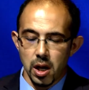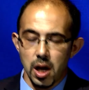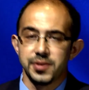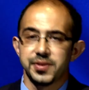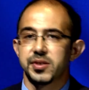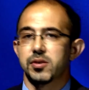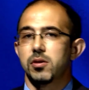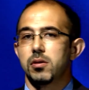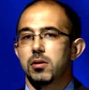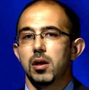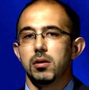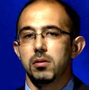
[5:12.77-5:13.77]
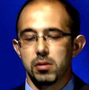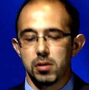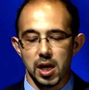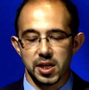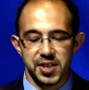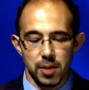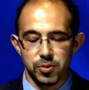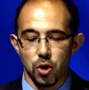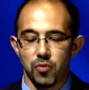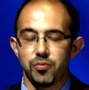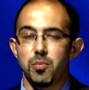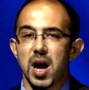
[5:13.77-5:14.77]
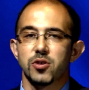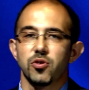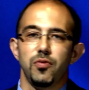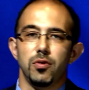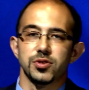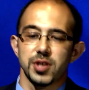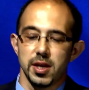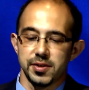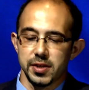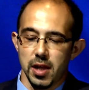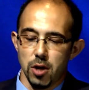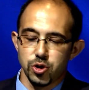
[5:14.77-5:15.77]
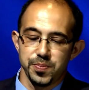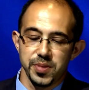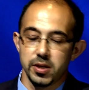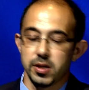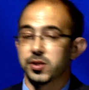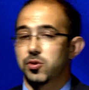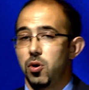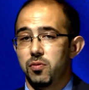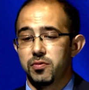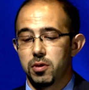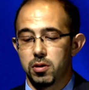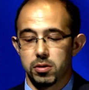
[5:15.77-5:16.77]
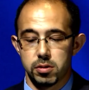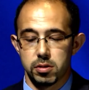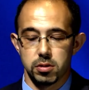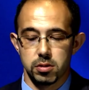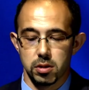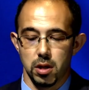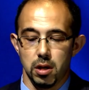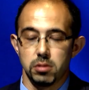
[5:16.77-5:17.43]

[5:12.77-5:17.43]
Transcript: And except of microphones and loudspeakers, of course,